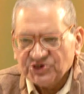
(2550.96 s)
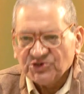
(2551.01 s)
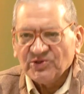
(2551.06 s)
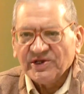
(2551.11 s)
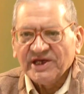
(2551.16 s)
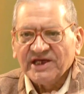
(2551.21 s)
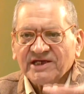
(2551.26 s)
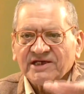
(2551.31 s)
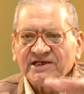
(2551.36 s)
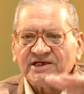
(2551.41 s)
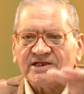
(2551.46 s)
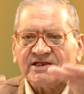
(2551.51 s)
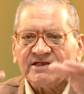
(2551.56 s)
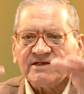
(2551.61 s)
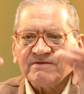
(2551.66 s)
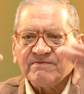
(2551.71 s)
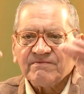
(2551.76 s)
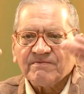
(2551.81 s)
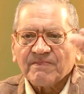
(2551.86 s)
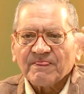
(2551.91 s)
you gain,
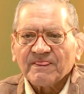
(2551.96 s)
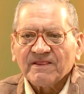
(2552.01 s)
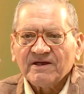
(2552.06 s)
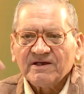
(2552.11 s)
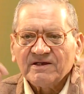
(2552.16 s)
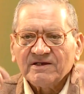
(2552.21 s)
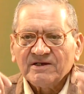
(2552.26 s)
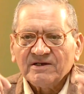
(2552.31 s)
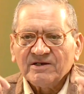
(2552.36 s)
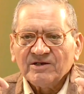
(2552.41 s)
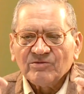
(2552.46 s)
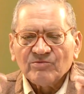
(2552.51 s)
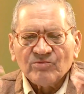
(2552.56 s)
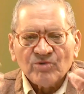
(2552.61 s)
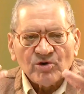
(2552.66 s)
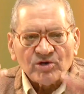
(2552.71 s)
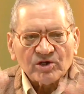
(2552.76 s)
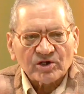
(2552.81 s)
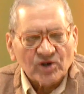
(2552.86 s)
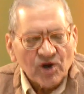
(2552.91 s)

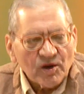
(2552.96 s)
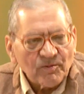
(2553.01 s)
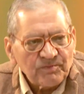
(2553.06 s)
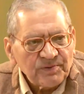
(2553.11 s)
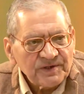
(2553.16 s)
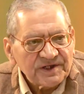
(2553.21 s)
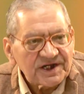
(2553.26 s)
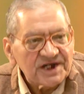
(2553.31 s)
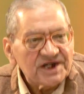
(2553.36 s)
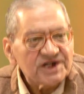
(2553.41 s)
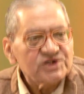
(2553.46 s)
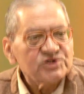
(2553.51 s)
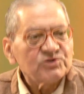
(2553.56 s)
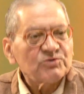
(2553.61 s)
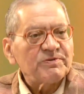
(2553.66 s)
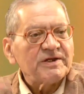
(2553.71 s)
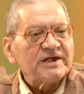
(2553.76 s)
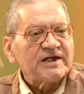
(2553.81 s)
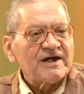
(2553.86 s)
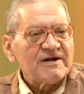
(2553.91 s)
more competent
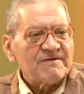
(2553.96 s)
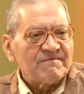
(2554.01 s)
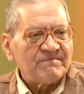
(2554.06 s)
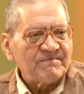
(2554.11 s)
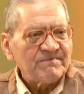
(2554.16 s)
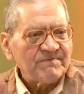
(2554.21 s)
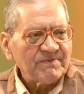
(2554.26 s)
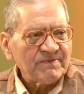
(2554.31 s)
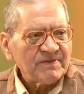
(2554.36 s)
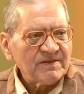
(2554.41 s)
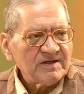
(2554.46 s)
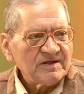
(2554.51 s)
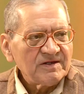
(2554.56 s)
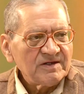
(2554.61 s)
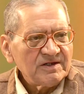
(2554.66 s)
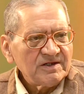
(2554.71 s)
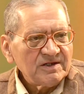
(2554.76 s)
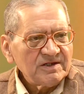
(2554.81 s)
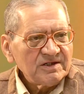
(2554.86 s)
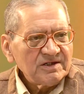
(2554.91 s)
you become,
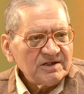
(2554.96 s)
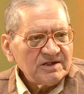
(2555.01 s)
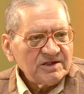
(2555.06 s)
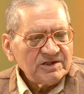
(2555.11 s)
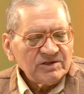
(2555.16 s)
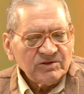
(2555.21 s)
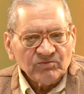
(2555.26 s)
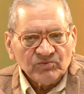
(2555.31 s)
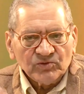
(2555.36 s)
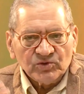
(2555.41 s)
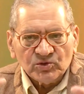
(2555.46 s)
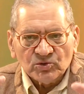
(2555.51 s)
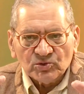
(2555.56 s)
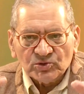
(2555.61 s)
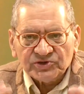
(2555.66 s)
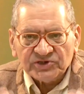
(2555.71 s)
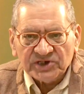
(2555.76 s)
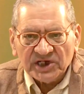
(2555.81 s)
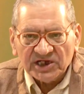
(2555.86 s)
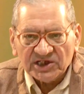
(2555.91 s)

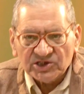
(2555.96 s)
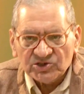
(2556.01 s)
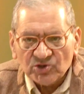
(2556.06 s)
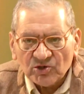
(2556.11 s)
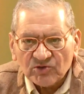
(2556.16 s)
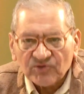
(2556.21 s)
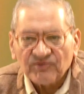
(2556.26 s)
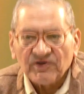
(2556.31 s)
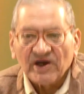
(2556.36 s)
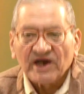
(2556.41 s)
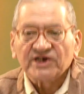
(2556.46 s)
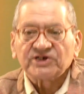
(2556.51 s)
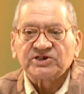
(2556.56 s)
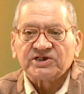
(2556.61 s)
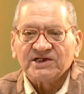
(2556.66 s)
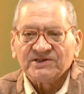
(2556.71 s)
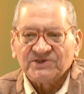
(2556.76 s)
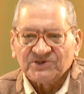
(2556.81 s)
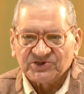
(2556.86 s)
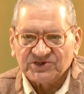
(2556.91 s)
you change your
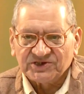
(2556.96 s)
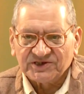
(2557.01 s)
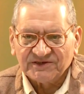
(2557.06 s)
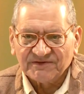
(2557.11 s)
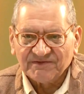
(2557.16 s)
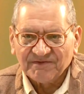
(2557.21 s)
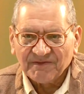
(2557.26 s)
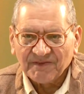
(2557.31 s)
functions